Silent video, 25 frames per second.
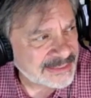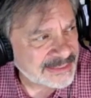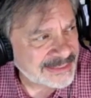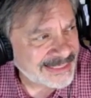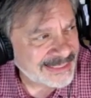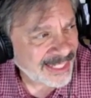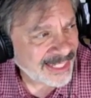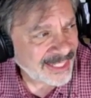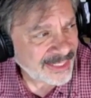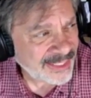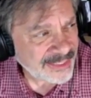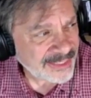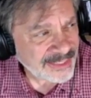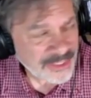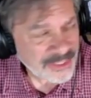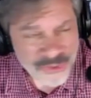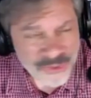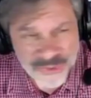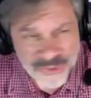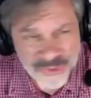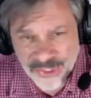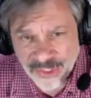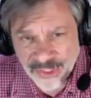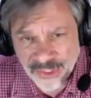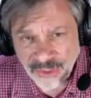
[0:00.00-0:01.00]
10
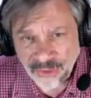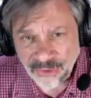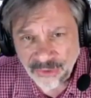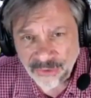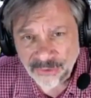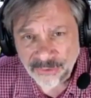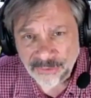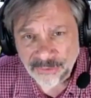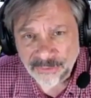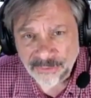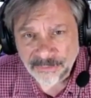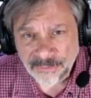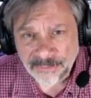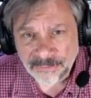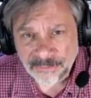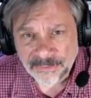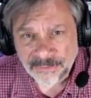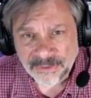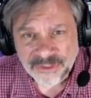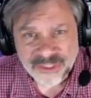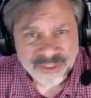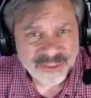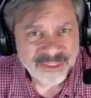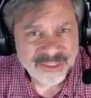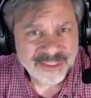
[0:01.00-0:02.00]
years ago,
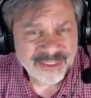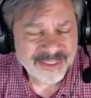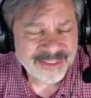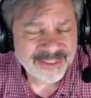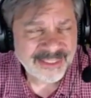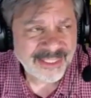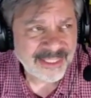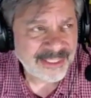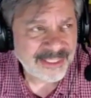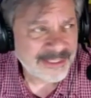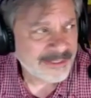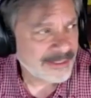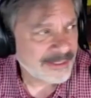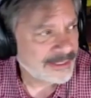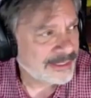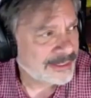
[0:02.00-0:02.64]
something like that.